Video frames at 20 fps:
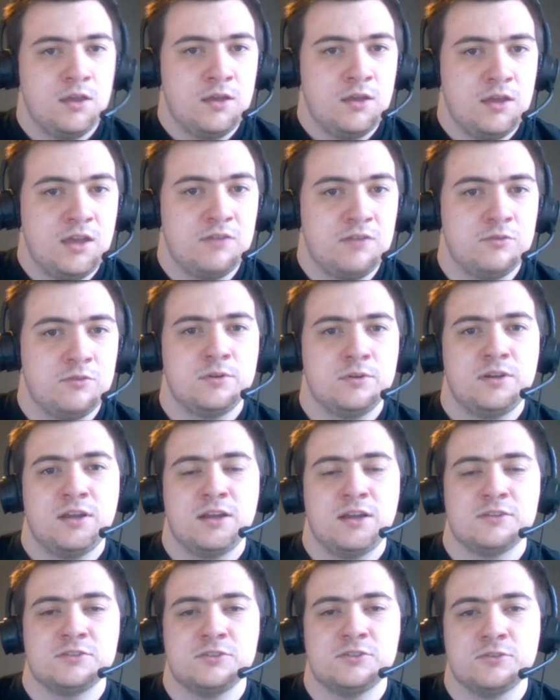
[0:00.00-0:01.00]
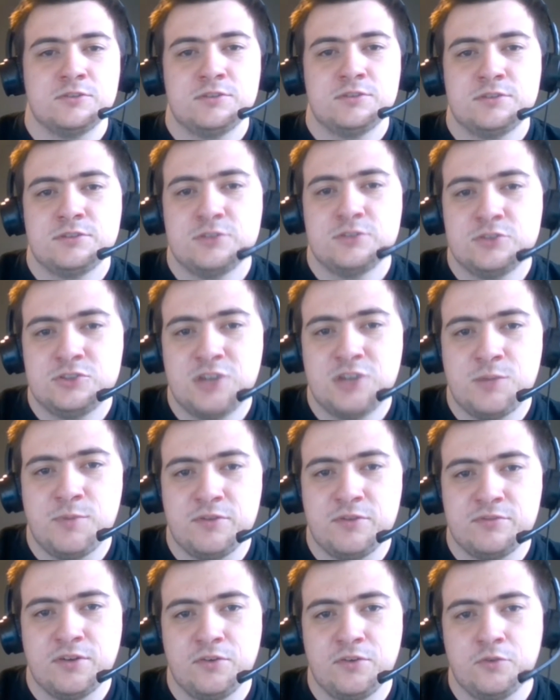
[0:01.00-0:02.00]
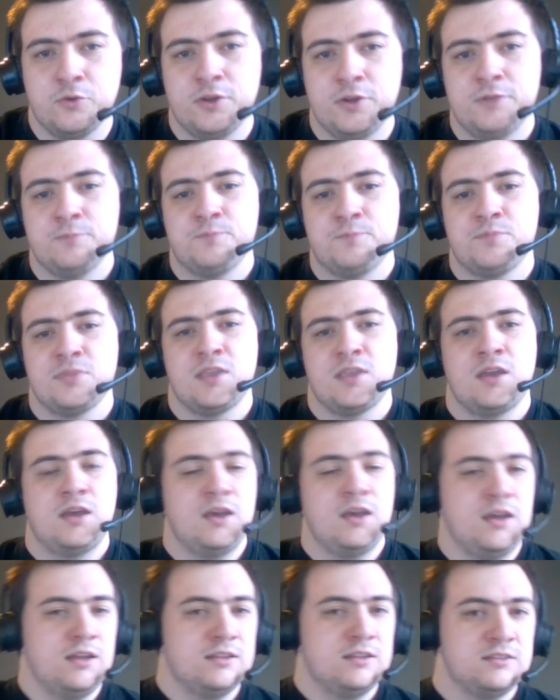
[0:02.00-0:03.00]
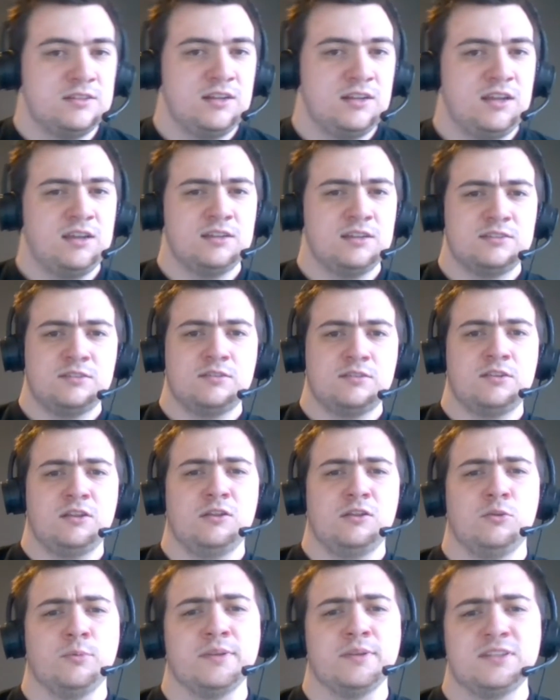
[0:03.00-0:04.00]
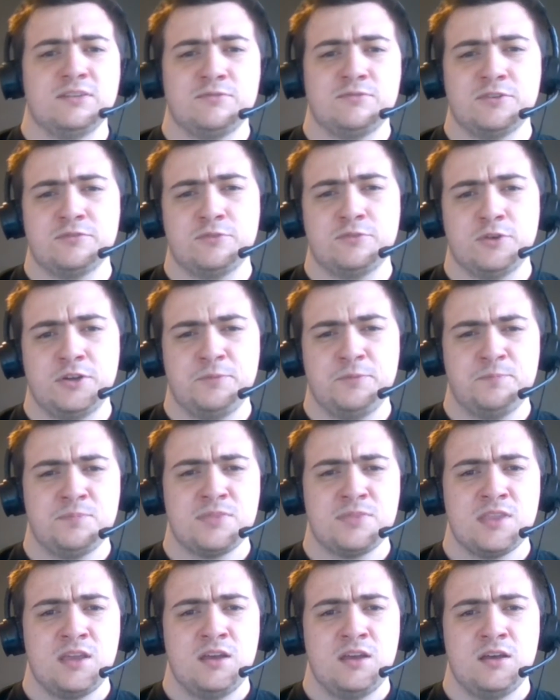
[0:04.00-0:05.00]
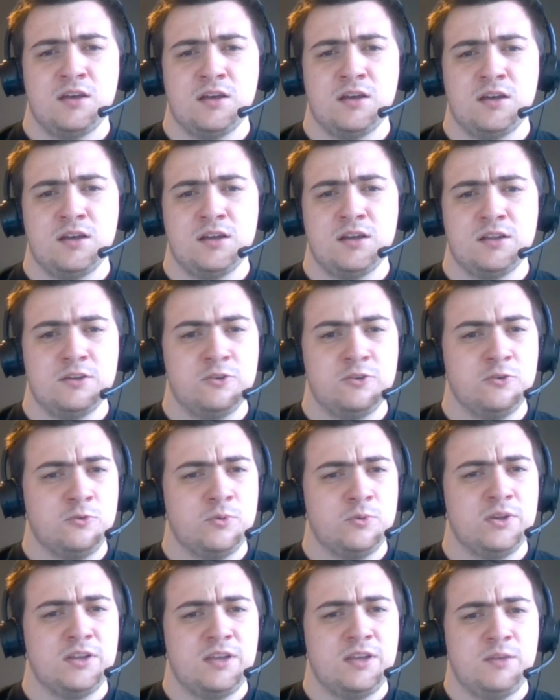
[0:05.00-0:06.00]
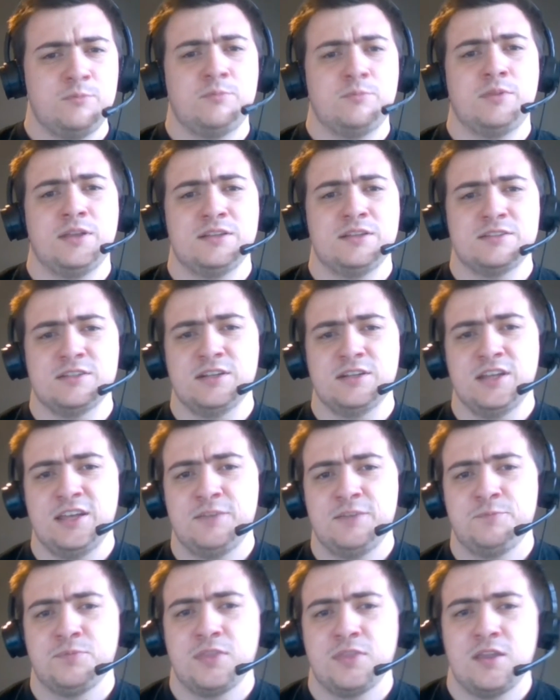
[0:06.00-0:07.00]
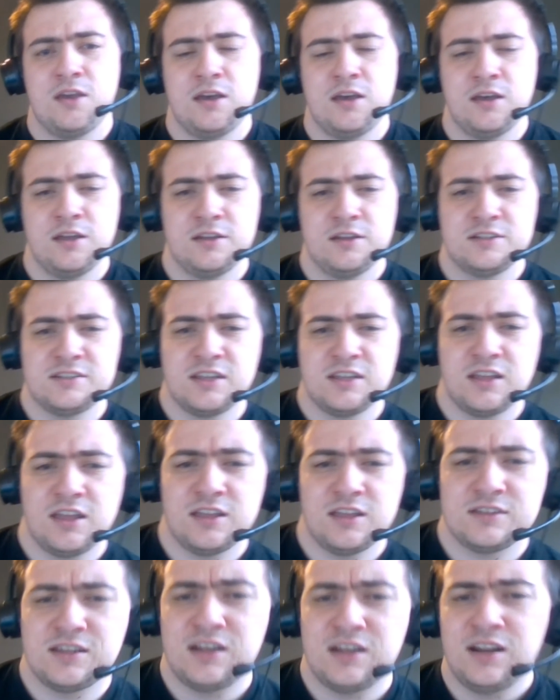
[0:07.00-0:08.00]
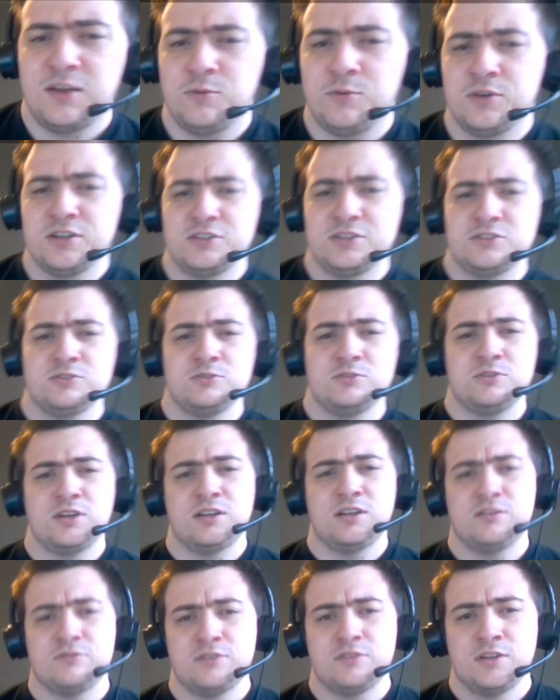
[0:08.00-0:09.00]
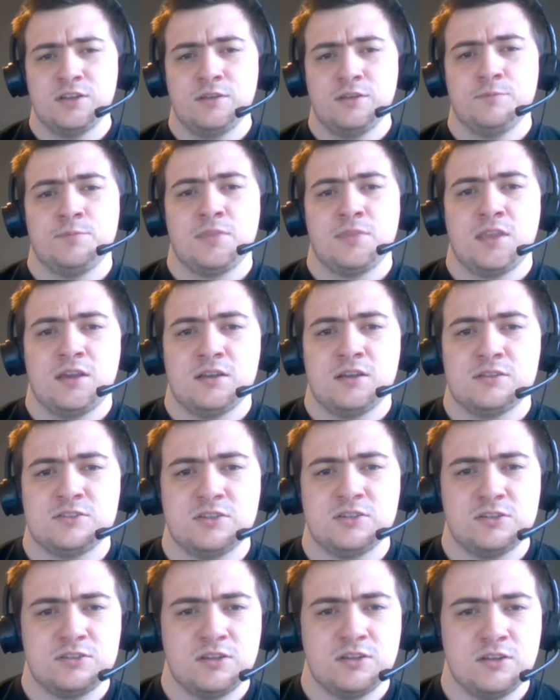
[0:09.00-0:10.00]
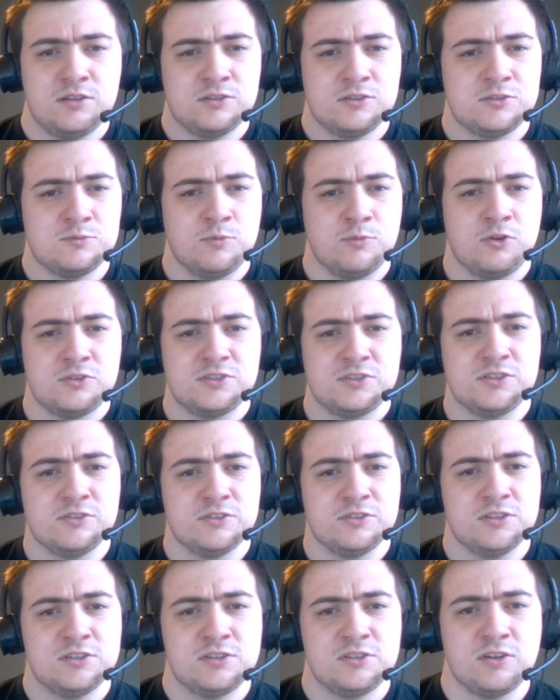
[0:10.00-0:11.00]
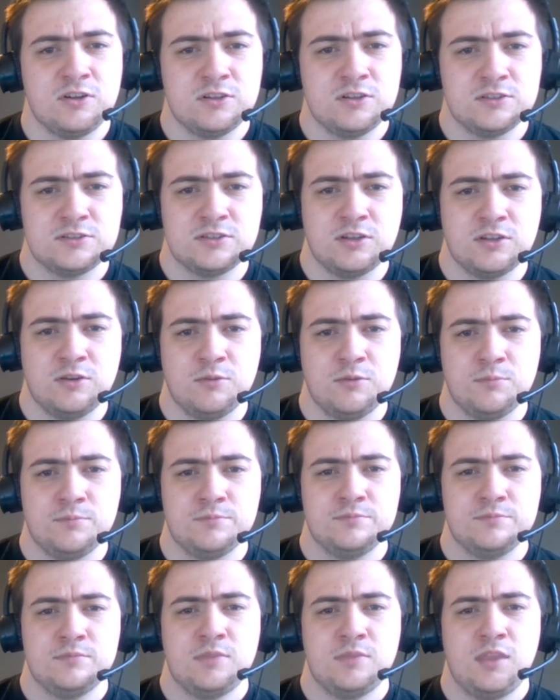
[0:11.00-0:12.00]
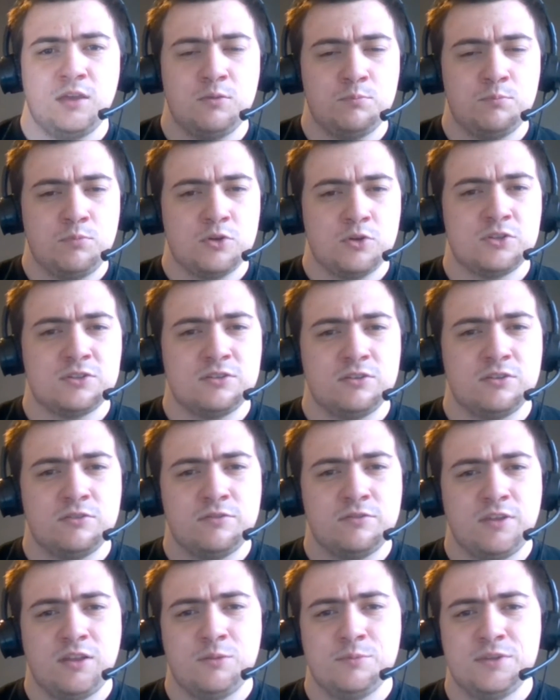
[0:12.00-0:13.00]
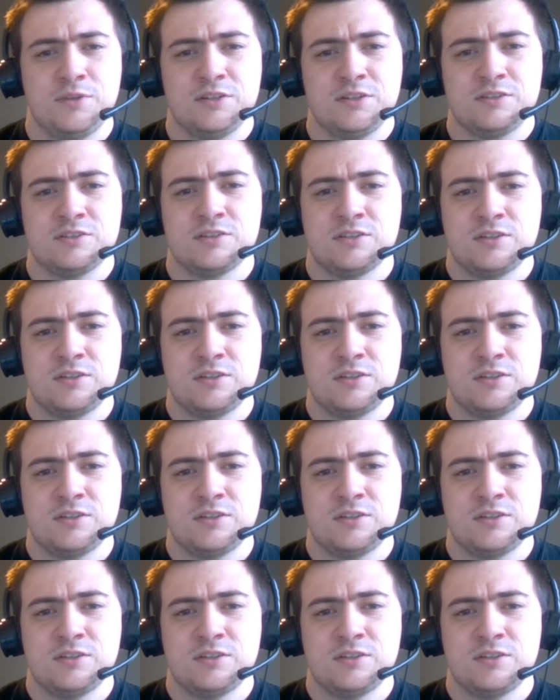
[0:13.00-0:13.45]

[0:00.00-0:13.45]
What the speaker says: Hey everyone, how's it going? It's JMit508, and today I got something a little bit different for you. No Gwent gameplay today. I decided I wanted to kind of start a small series on some personal development